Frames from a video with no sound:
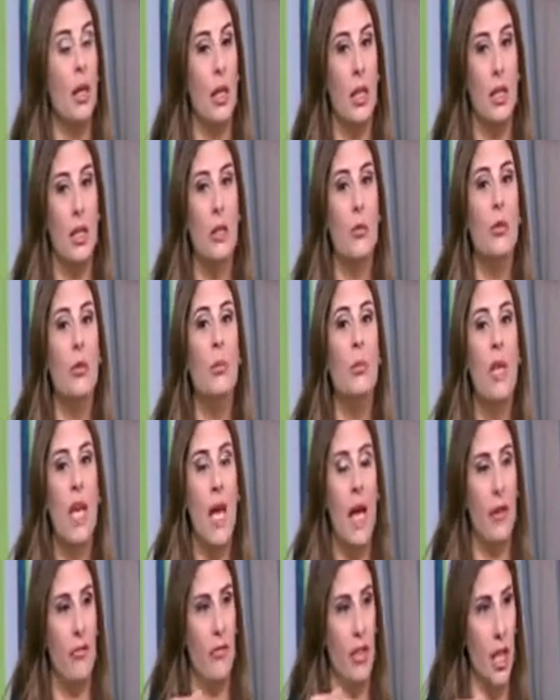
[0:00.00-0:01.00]
you would be
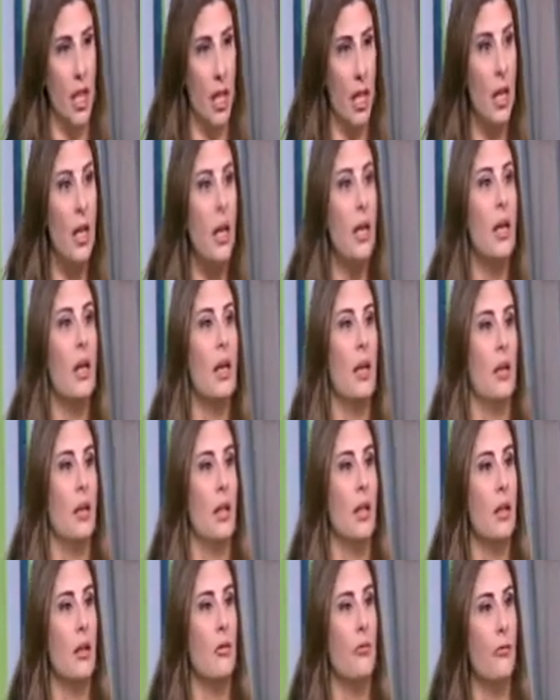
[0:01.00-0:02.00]
having
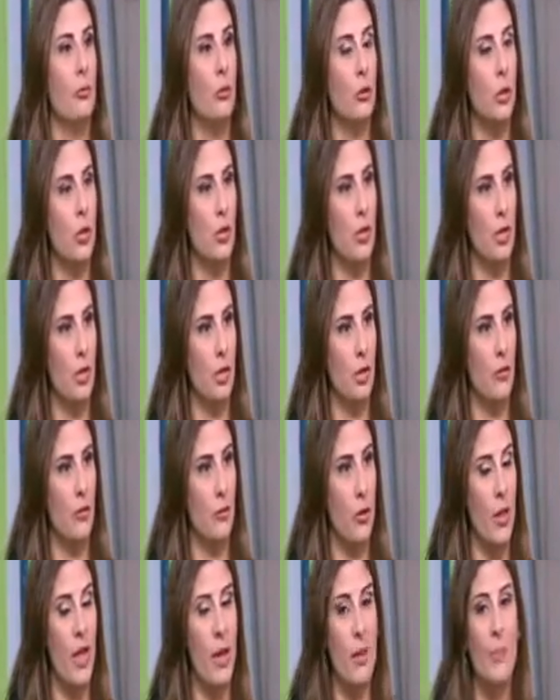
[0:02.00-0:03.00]
enough food
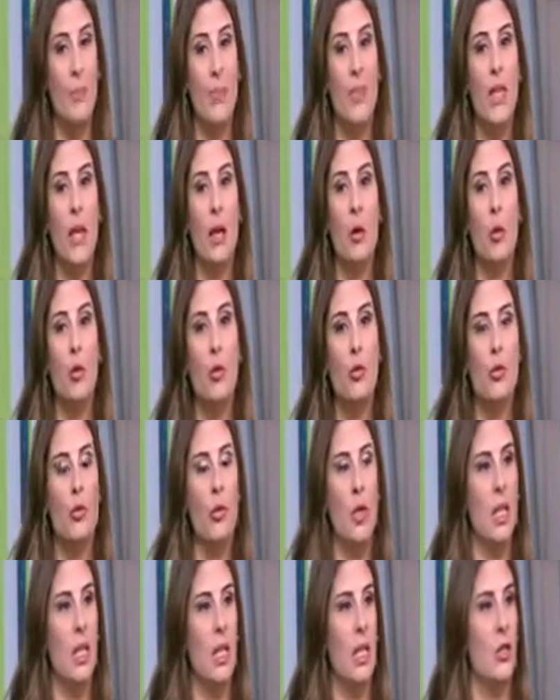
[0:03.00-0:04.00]
for them.
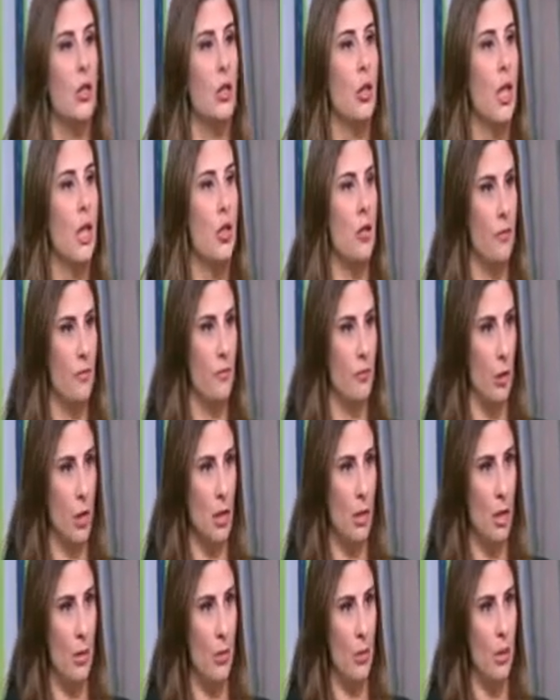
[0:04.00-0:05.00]
Also in education, for
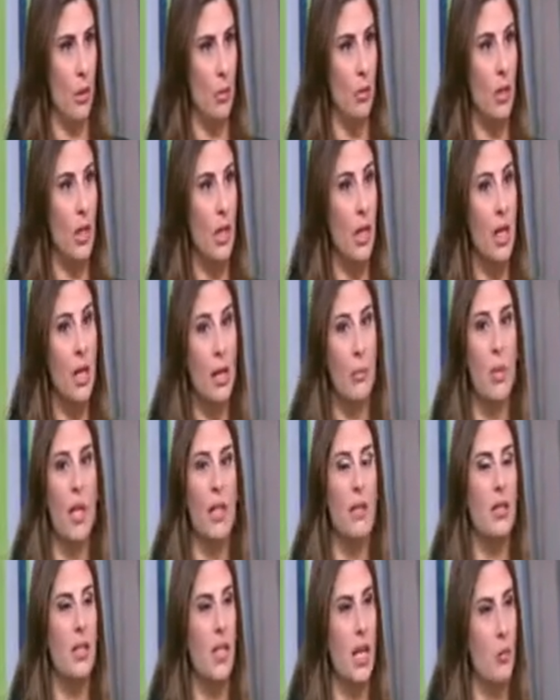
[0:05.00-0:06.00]
example, by
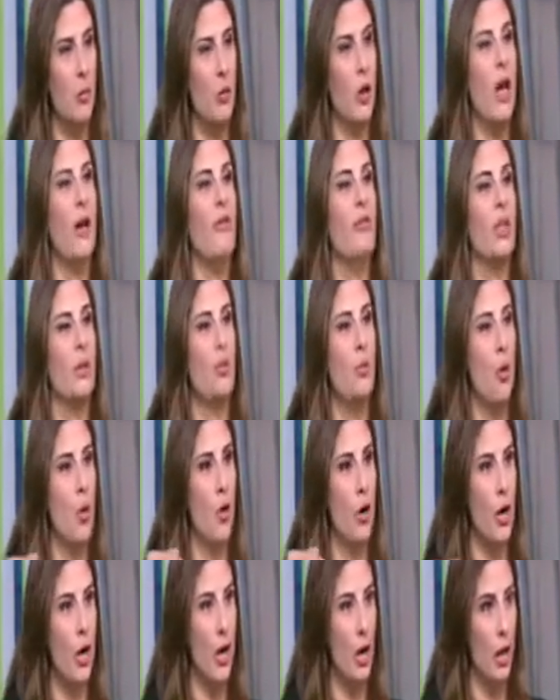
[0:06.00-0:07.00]
the time we're having
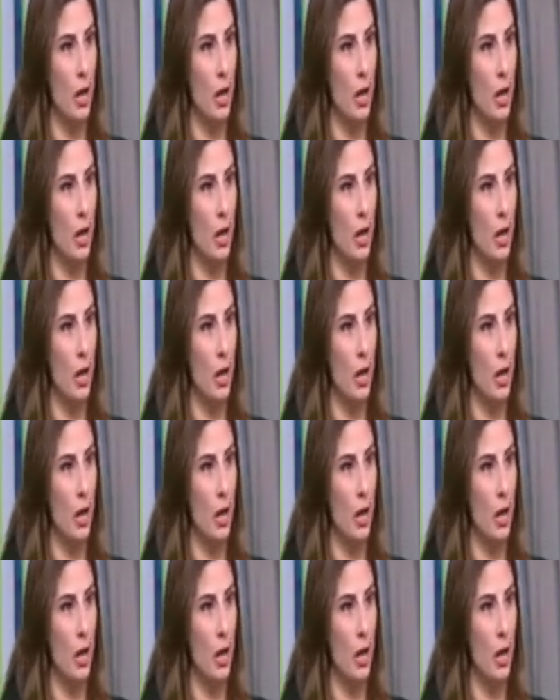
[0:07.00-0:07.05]
more